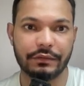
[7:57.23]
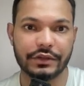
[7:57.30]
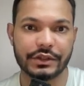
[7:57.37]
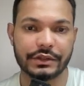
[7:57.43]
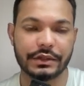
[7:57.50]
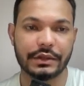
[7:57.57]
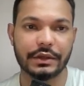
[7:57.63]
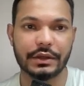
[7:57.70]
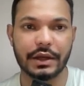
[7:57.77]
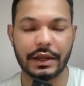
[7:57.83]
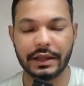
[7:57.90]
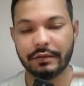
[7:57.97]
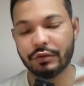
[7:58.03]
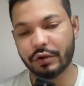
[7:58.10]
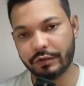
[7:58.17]
which
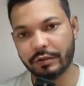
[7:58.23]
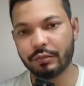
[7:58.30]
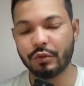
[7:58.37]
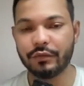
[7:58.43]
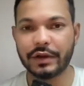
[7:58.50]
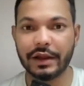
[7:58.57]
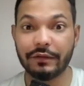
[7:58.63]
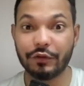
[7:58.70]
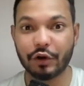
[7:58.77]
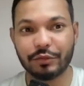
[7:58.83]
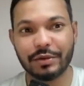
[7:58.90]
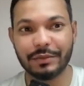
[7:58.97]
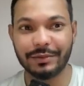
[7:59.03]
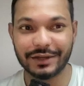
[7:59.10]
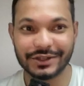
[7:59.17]
I have not removed, I have not
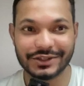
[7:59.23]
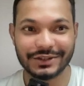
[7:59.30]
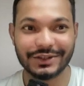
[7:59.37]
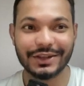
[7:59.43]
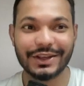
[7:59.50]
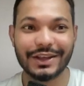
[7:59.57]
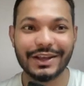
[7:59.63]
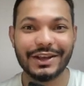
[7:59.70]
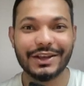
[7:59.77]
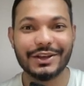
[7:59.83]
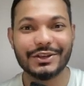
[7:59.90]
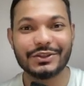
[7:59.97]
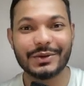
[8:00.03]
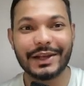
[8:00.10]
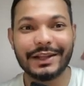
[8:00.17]
published.
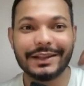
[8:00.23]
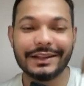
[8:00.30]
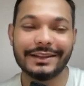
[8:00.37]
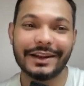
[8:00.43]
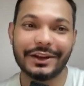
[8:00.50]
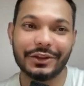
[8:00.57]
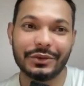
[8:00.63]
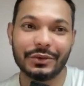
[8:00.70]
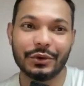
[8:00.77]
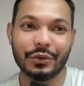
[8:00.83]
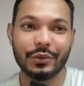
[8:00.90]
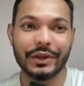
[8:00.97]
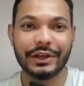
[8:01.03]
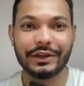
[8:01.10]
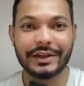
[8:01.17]
So anything that you
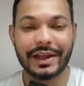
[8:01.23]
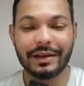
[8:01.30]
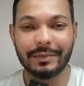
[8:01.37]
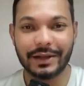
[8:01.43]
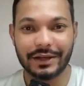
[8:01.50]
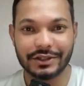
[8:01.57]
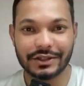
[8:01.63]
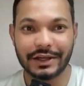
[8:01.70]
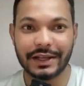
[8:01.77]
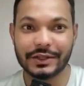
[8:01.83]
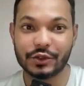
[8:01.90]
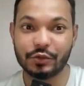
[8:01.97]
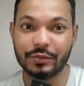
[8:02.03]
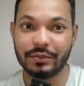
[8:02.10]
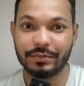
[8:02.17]
do in Tag Manager
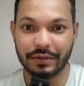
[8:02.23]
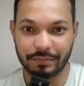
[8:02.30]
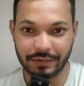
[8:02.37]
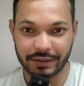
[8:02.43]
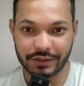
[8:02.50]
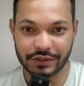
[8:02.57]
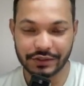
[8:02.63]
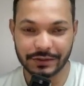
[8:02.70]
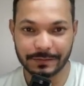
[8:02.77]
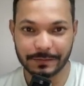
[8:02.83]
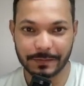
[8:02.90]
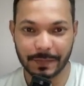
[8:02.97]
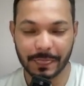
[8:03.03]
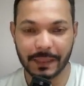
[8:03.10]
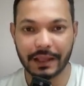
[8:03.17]
has to be published.
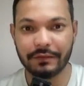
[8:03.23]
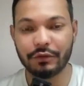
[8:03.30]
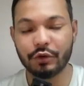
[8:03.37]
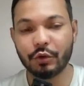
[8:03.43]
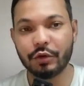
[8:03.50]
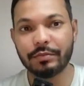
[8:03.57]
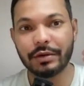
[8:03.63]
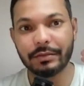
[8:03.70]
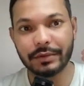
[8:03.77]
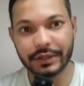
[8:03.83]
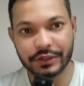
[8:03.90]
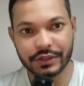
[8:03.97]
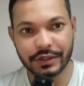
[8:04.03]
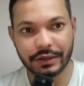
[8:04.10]
If you don't publish